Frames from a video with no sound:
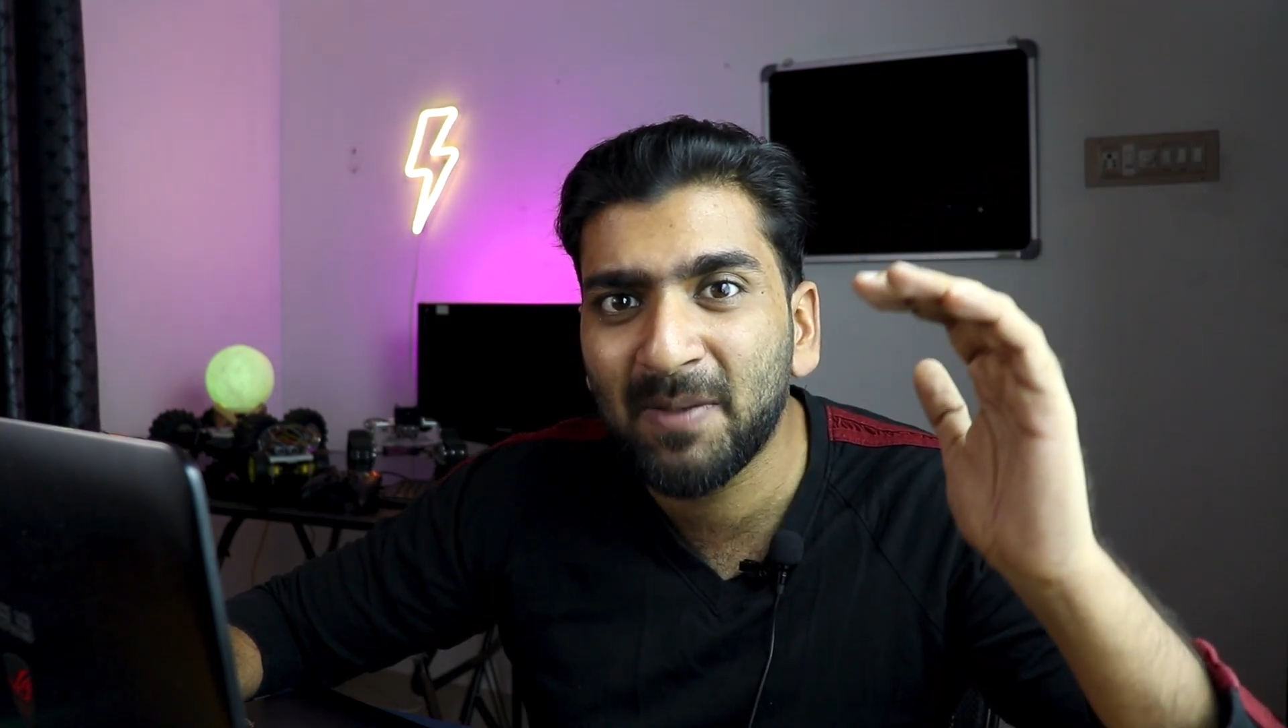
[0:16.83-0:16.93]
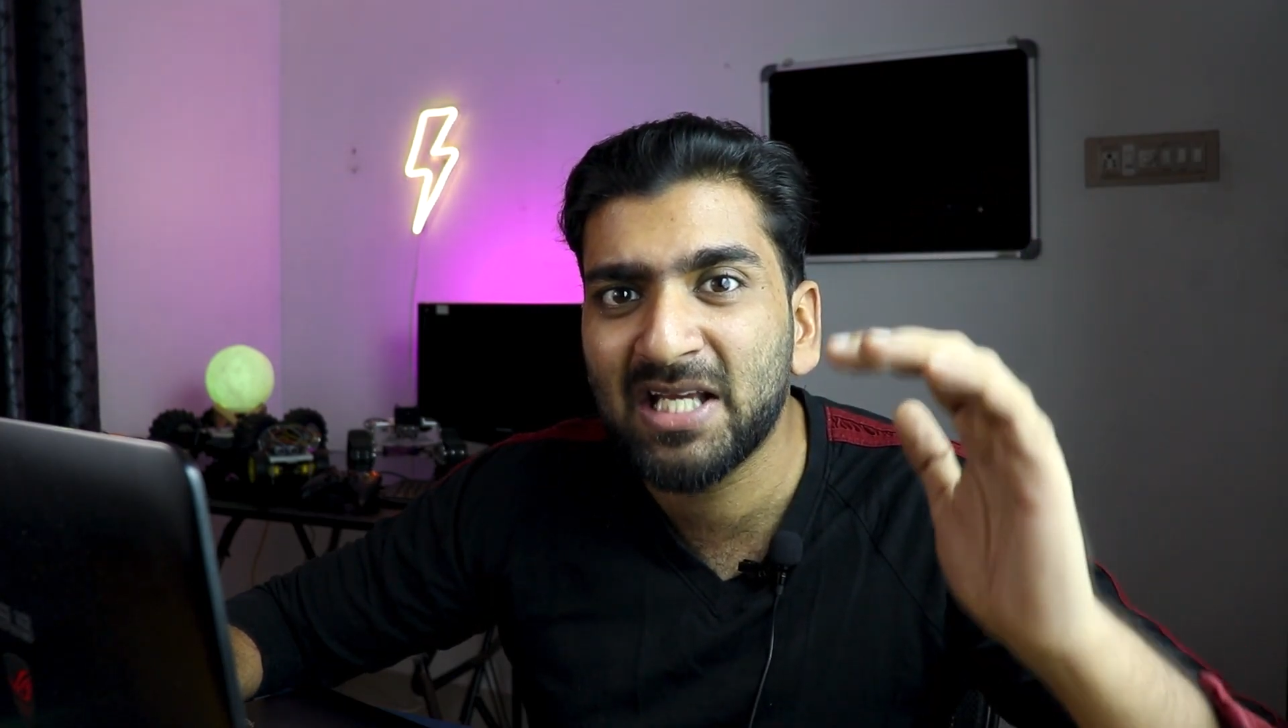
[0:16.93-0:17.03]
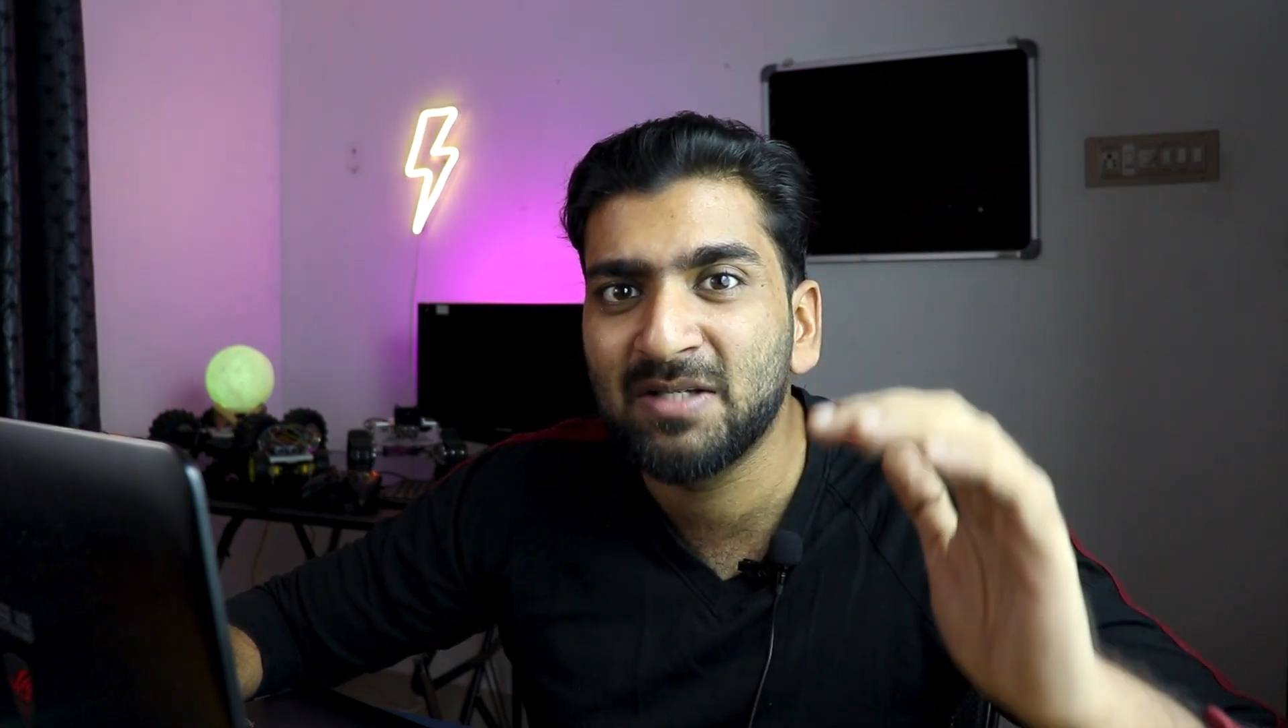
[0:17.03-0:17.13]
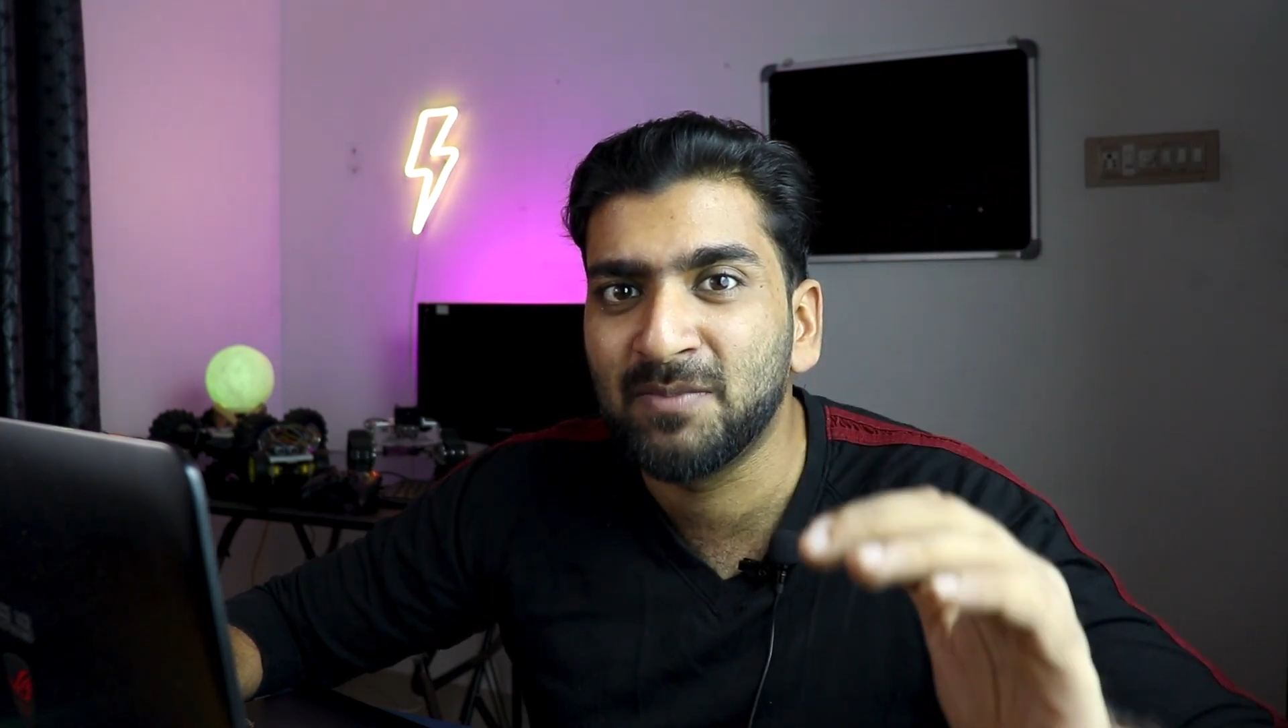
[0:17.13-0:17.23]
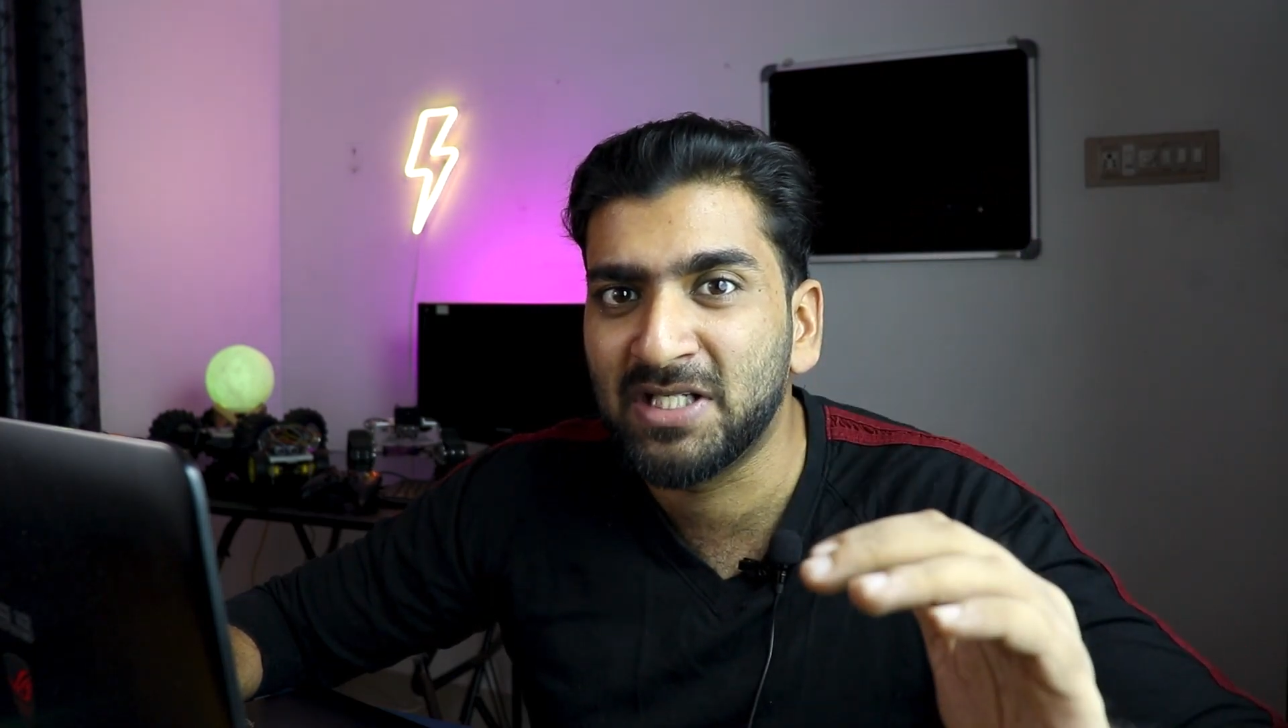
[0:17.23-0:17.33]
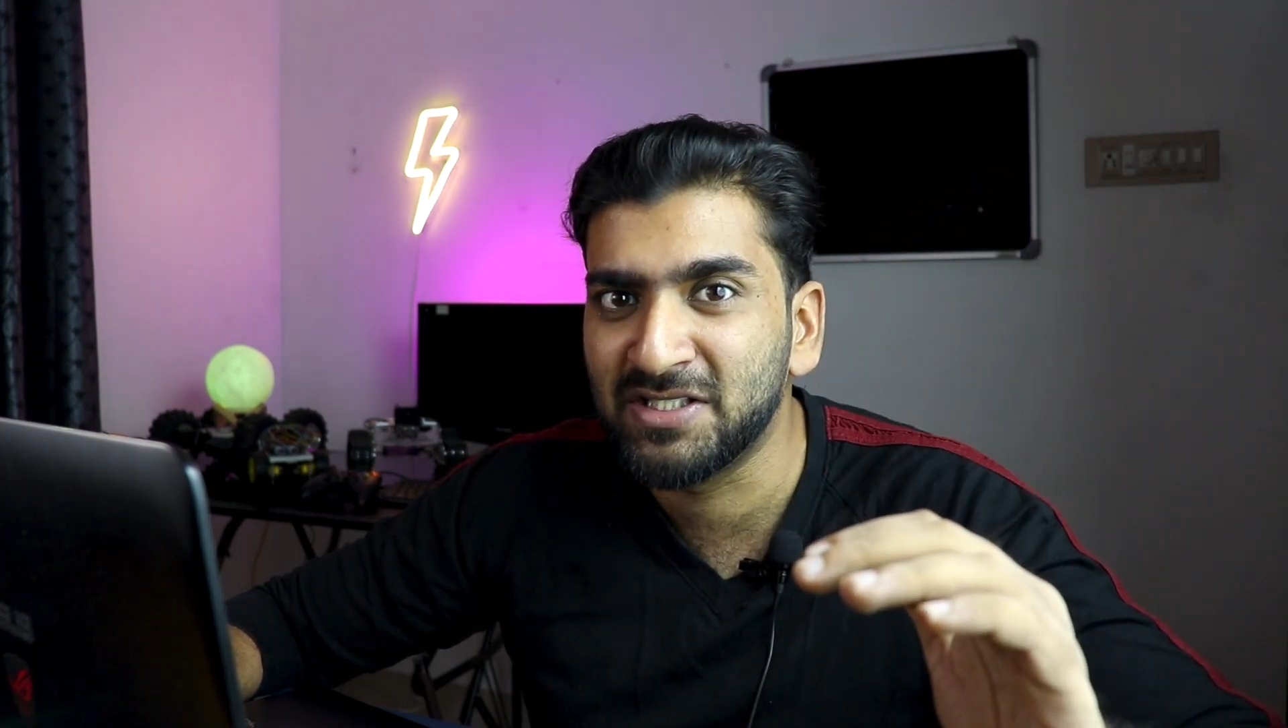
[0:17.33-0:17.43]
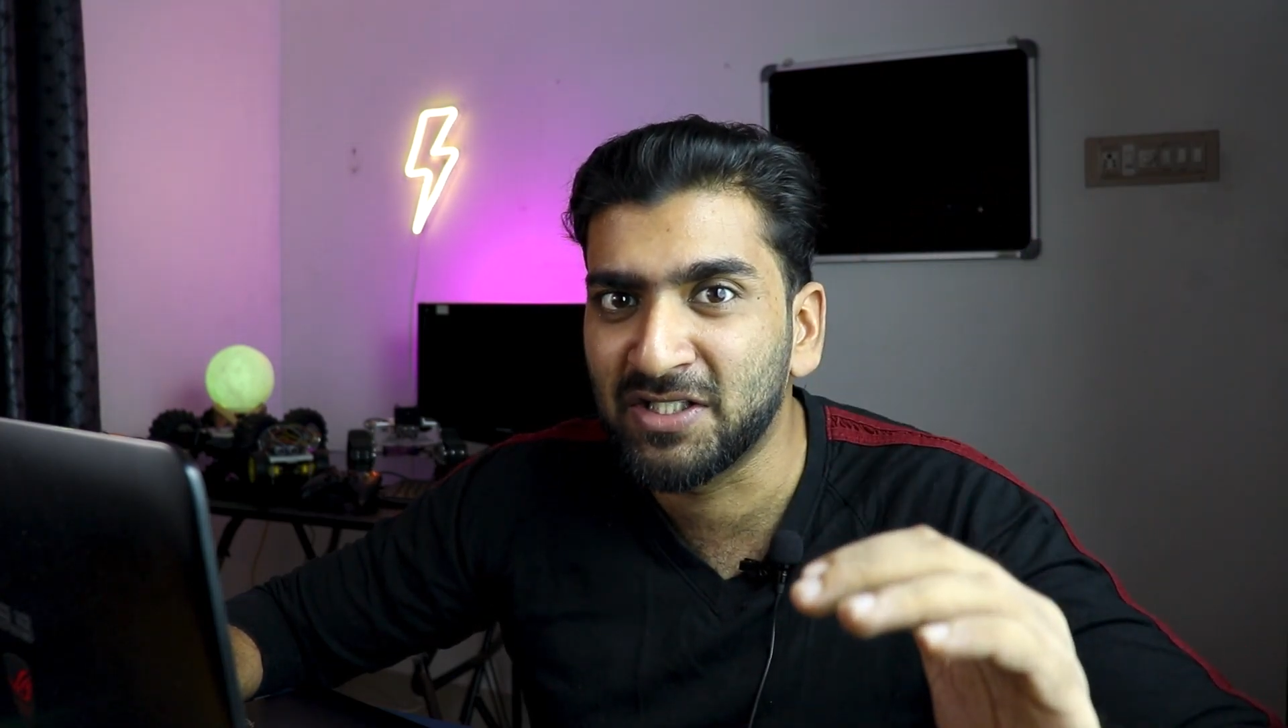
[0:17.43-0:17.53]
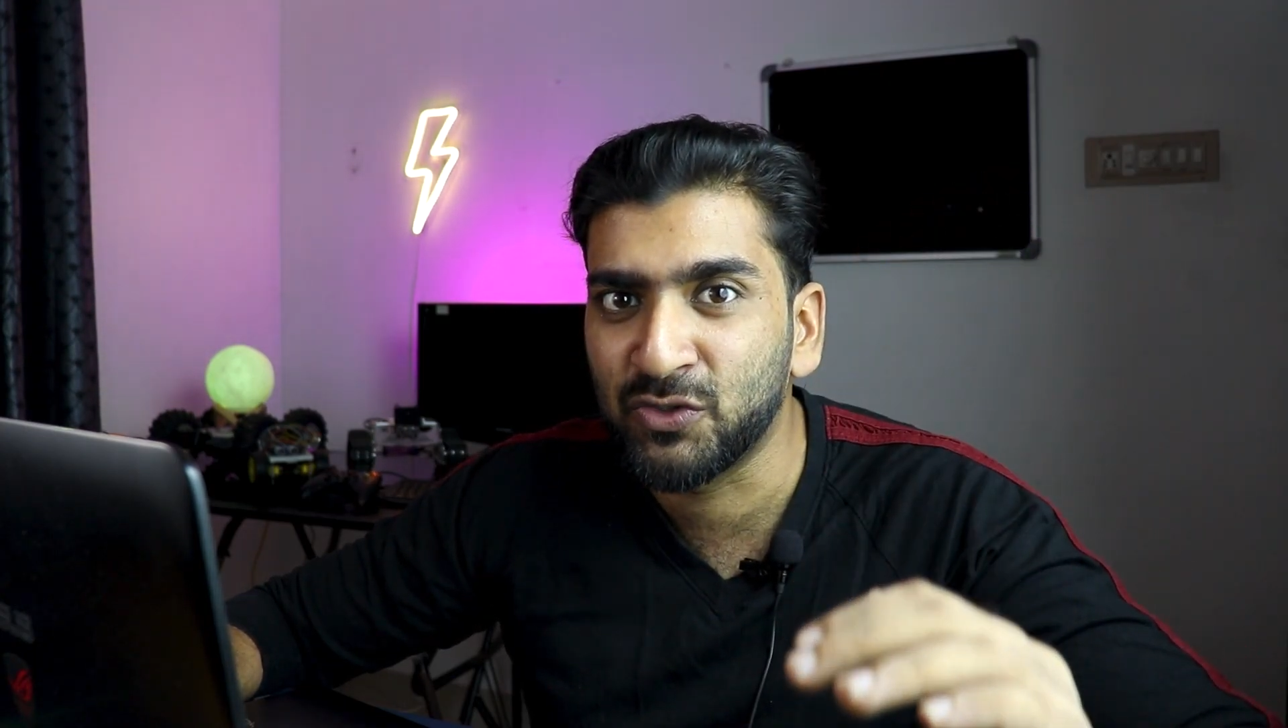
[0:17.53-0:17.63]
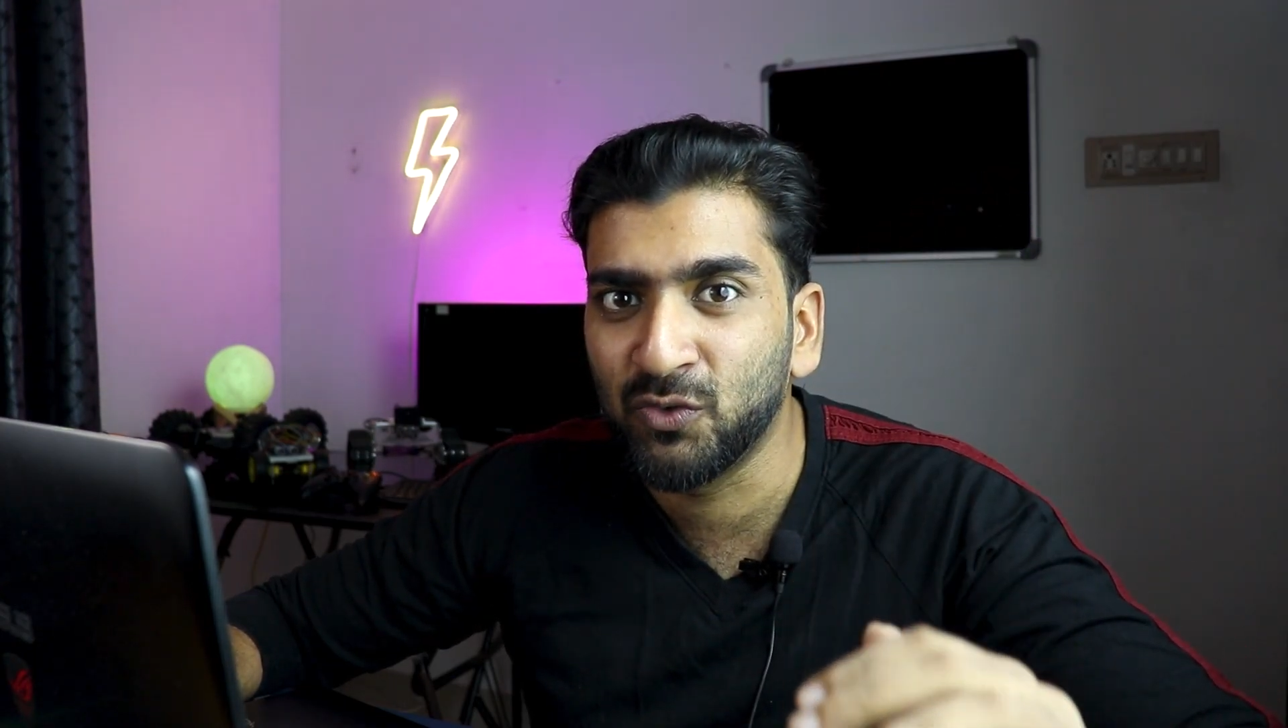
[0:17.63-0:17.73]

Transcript: Pi Imager